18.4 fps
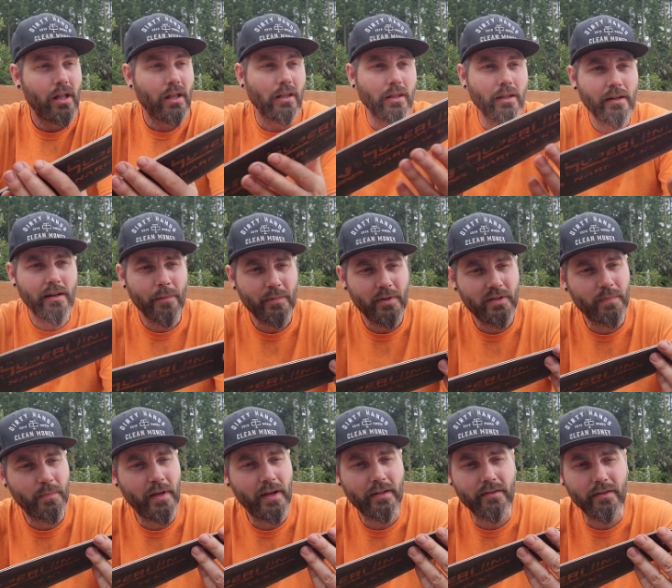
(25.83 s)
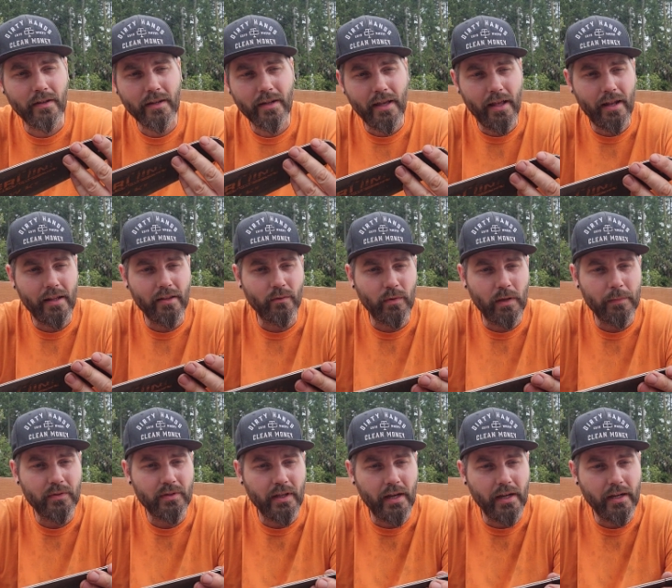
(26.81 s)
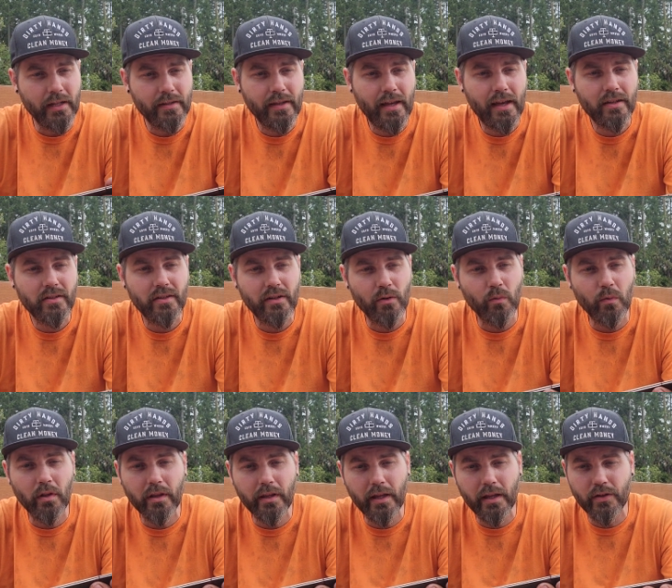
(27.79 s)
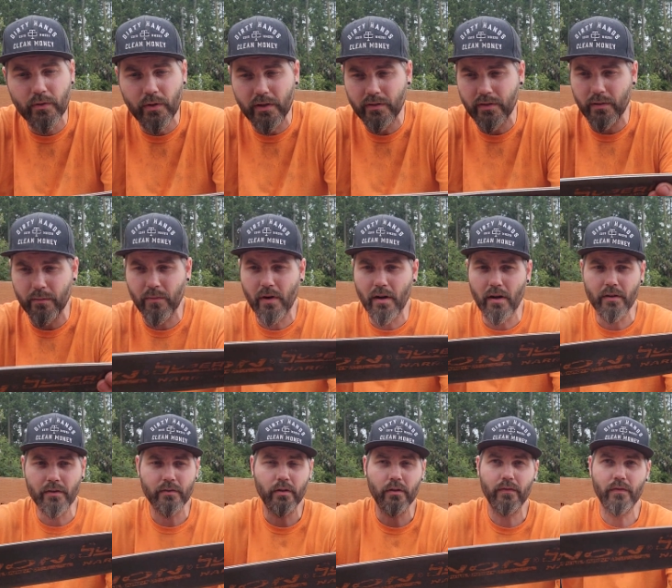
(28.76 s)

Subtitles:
Look up the specs on Canon's website. It's actually a really interesting bar. So